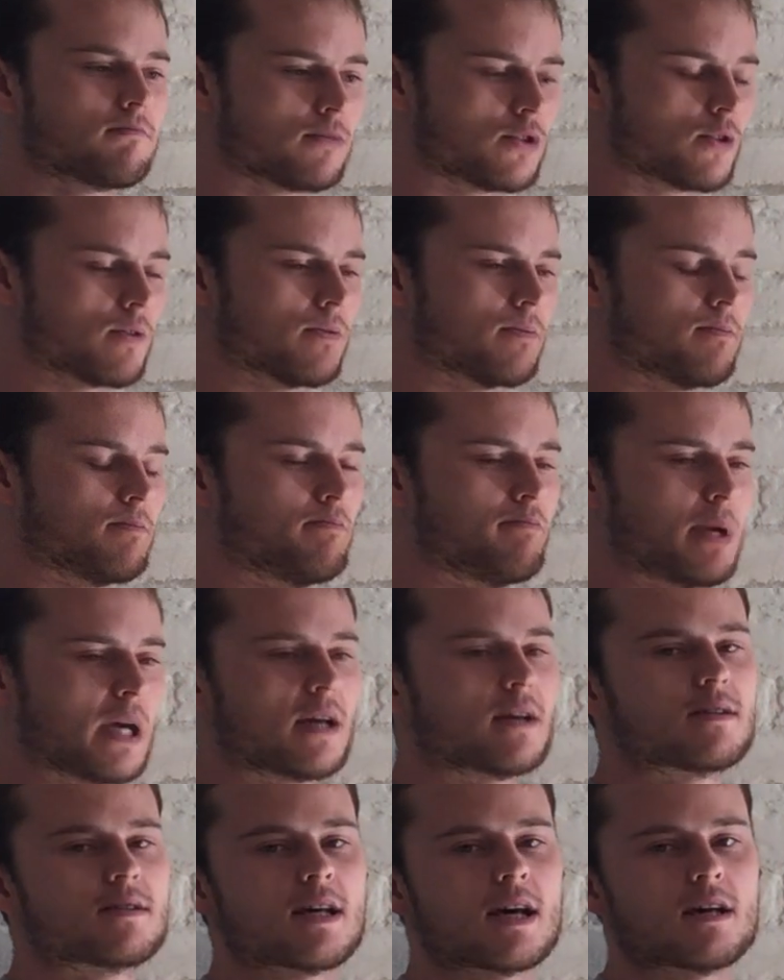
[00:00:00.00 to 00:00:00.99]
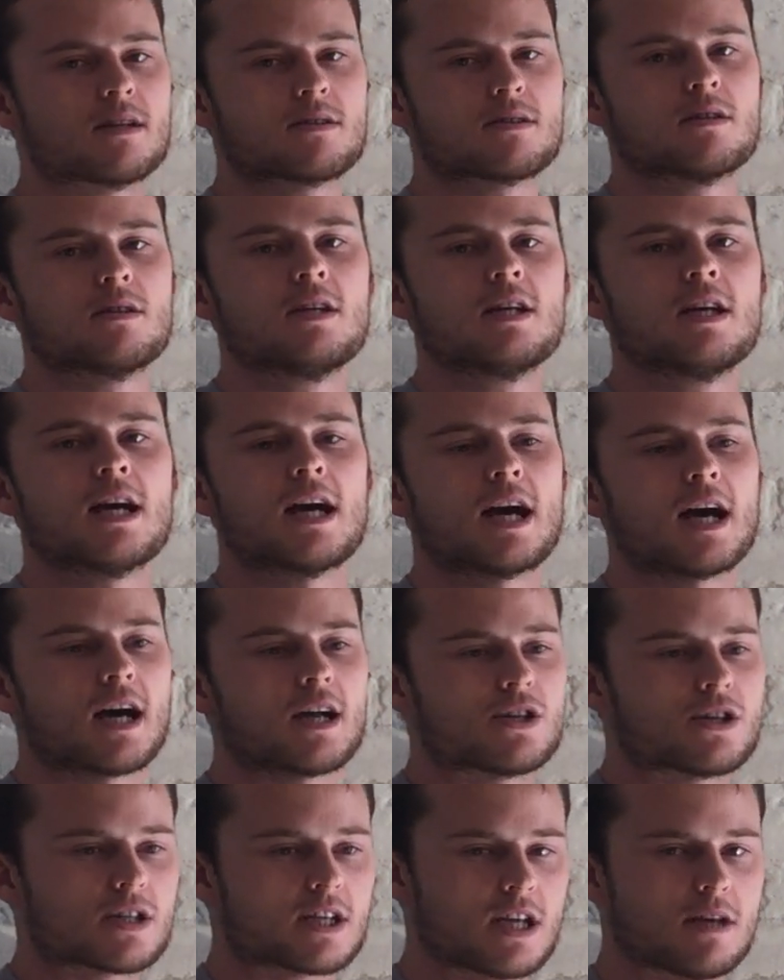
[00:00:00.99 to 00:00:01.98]
sort of bigger sets
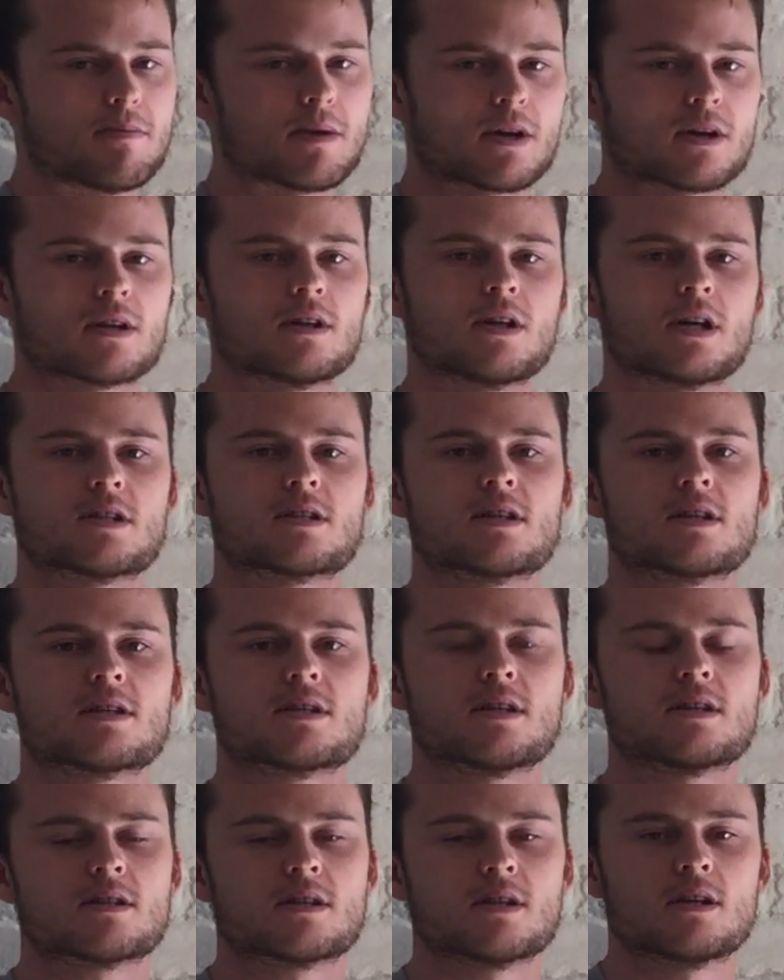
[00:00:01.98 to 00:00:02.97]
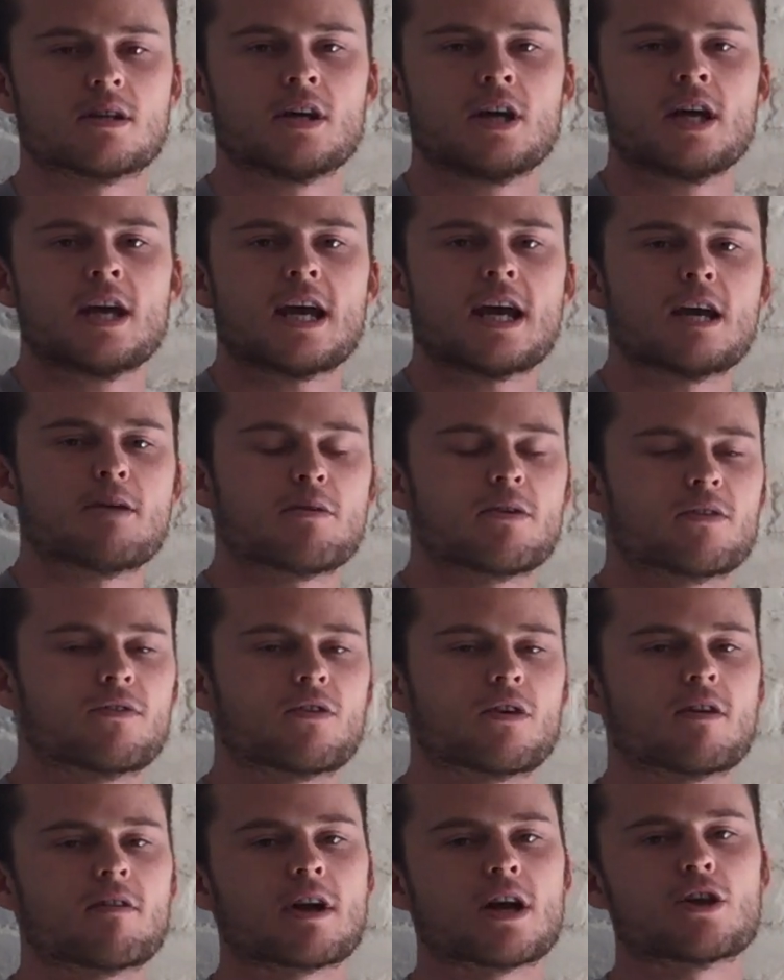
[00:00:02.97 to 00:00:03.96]
and just keep it nice and consistent, aiming
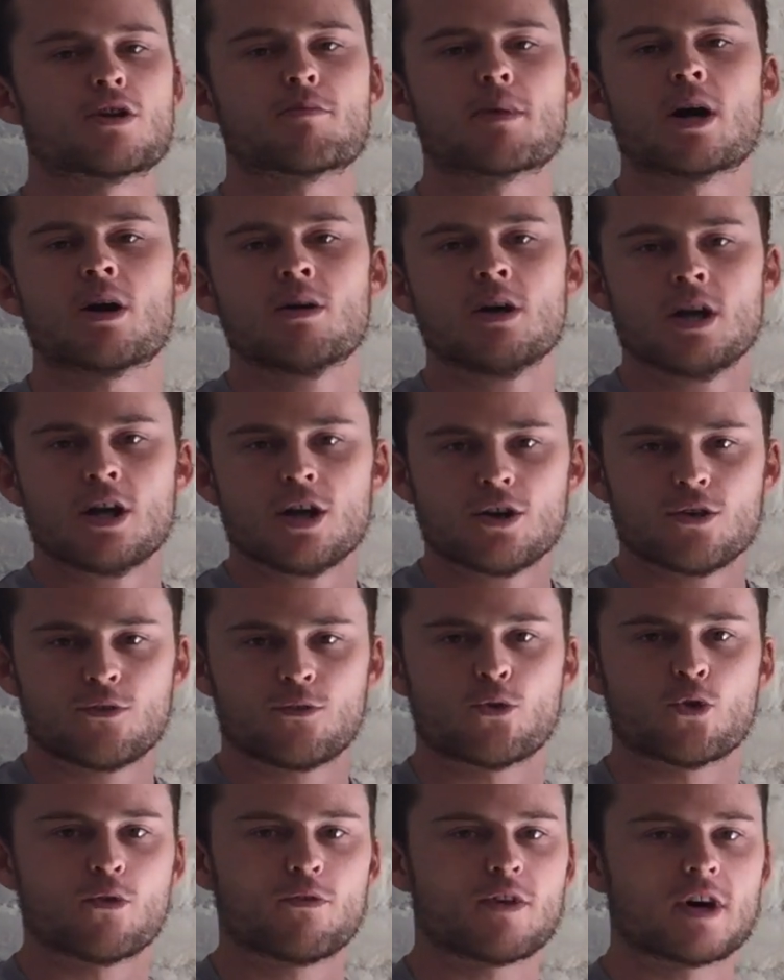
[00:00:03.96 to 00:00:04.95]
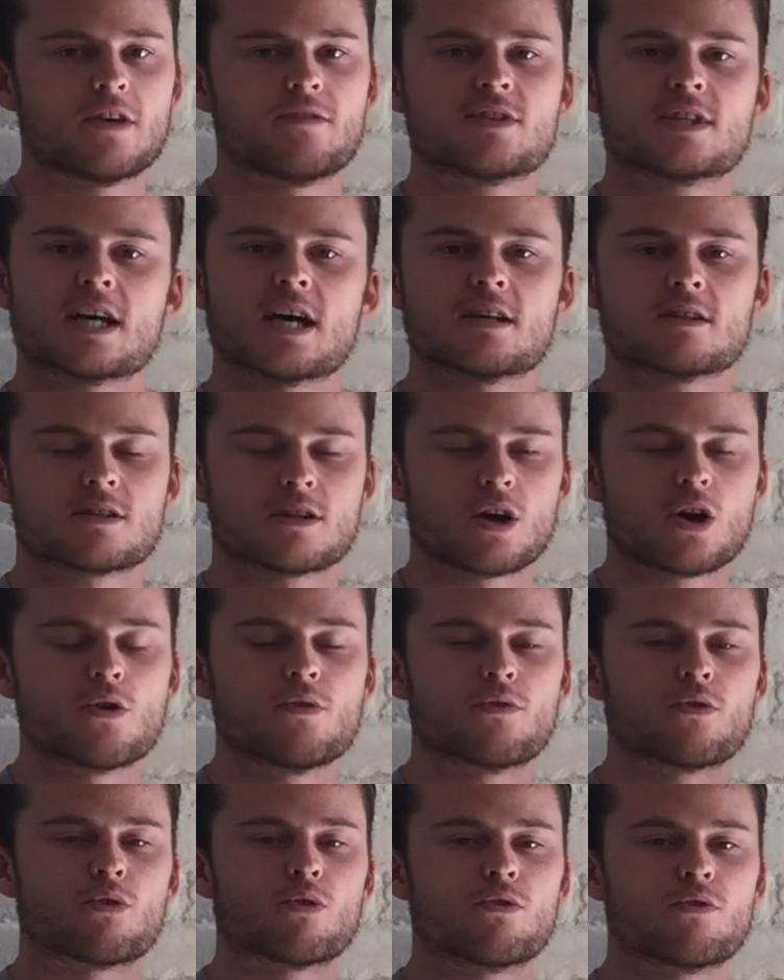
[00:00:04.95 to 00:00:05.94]
for around about 4 or 5 sets
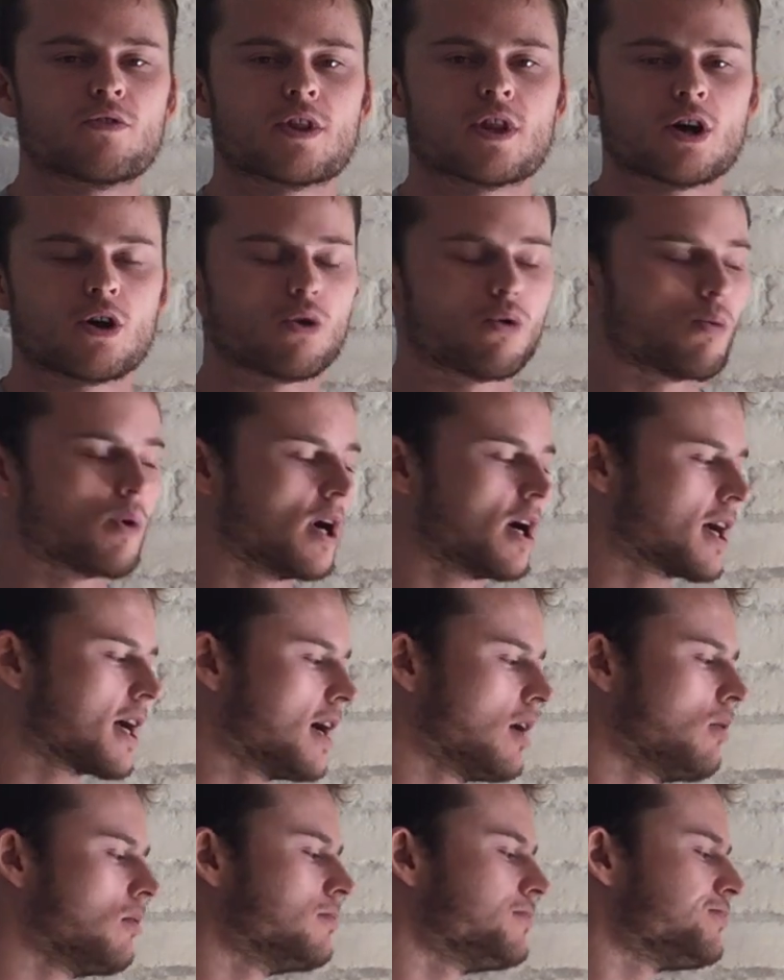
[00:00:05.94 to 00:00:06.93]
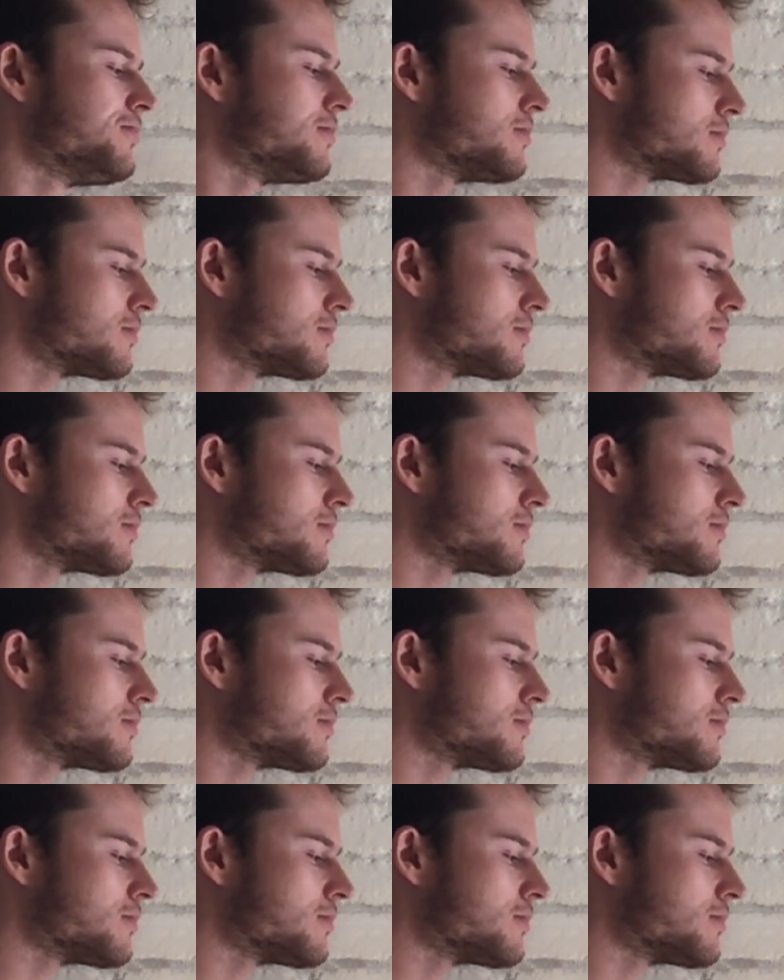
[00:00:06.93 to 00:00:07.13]
overall for the whole workout.